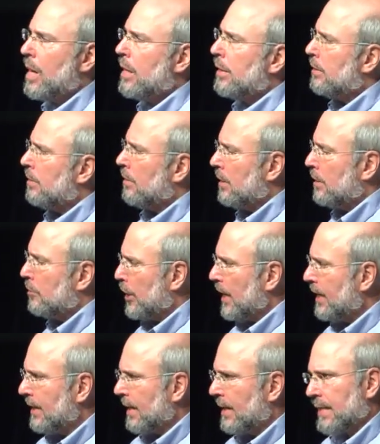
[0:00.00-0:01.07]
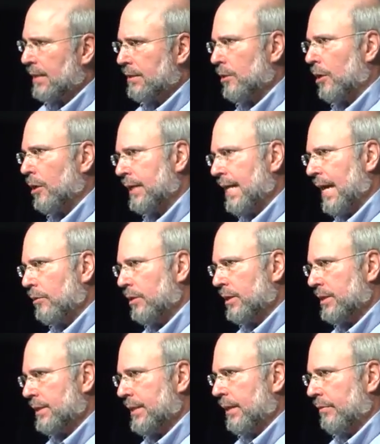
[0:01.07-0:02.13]
The Gentiles had started out in a
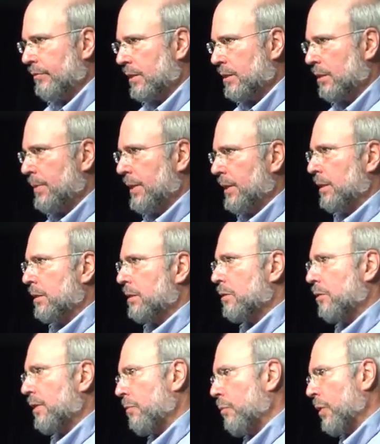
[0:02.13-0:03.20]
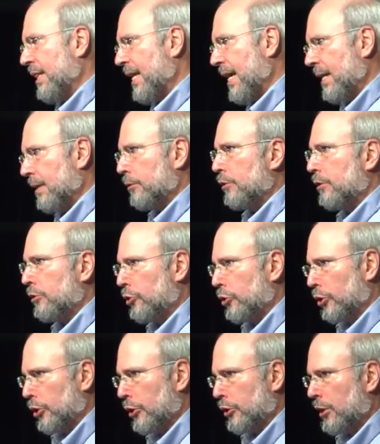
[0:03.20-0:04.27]
state of disobedience, so that when they entered the
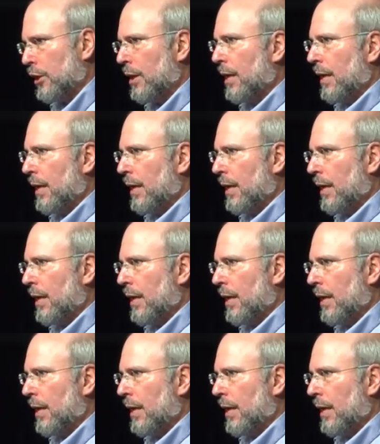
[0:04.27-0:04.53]
church,